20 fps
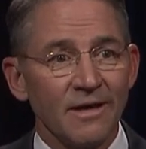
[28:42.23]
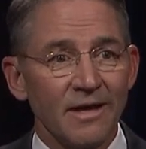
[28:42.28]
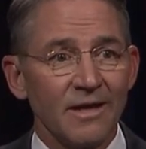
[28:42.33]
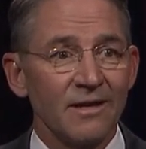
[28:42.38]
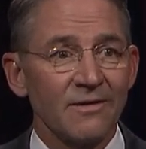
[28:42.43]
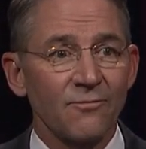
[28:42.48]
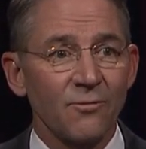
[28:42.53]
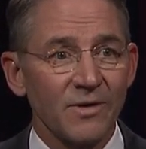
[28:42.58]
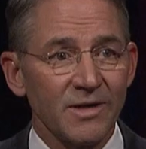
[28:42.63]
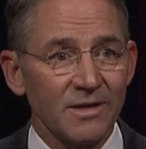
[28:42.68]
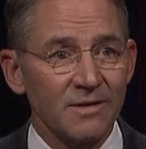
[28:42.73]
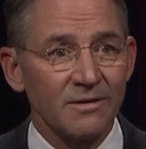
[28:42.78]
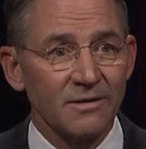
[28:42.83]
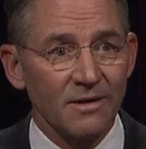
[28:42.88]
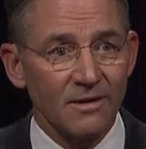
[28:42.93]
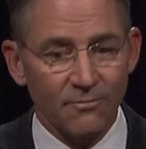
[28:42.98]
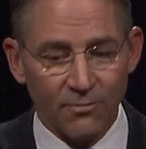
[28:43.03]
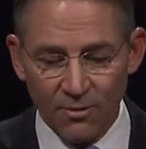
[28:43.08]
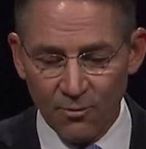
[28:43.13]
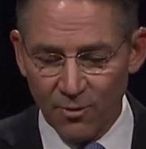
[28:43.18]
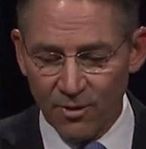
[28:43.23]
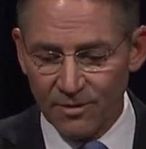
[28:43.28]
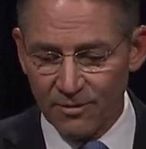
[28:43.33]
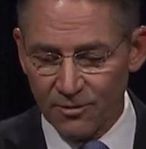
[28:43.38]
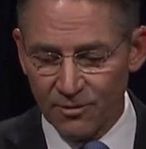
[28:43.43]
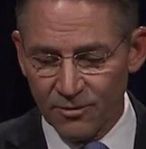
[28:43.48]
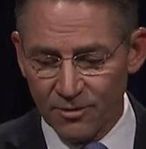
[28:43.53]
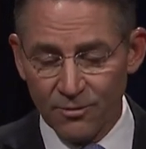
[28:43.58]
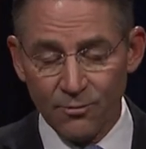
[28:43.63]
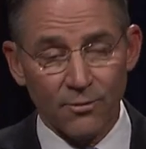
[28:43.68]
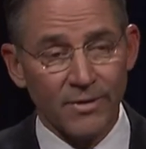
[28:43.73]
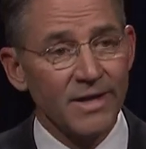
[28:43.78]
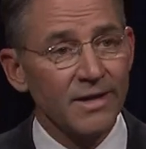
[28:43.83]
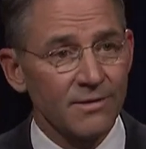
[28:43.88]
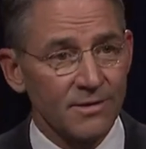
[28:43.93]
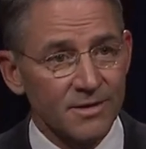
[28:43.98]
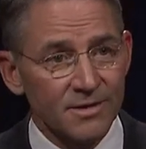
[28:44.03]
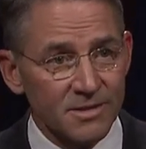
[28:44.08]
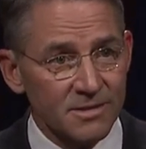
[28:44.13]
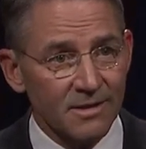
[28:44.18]
And if we didn't, if we weren't good
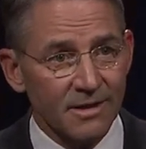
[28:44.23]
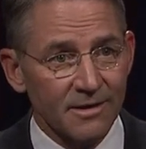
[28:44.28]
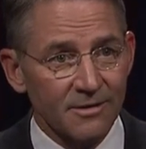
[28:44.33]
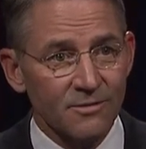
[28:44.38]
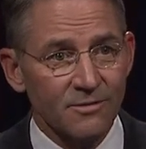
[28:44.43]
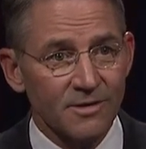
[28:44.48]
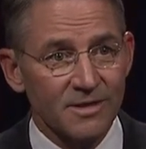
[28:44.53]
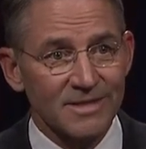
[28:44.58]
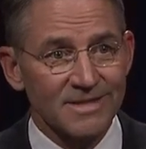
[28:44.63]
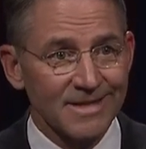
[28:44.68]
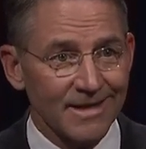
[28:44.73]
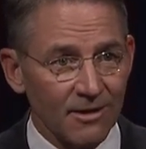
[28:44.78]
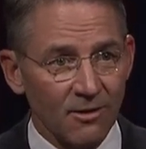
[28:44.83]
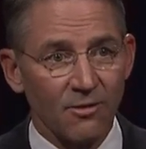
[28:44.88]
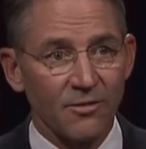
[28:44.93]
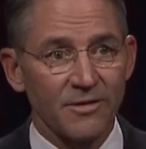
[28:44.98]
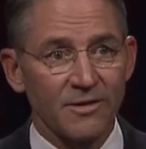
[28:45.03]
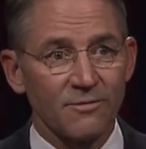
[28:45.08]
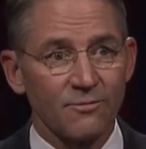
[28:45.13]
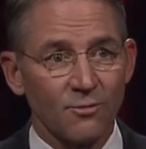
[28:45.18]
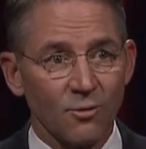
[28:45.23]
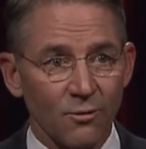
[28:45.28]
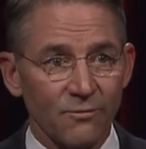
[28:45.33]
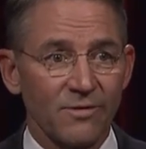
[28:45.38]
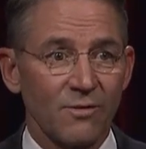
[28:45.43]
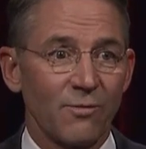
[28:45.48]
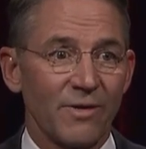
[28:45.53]
readers and couldn't tell that Roe v.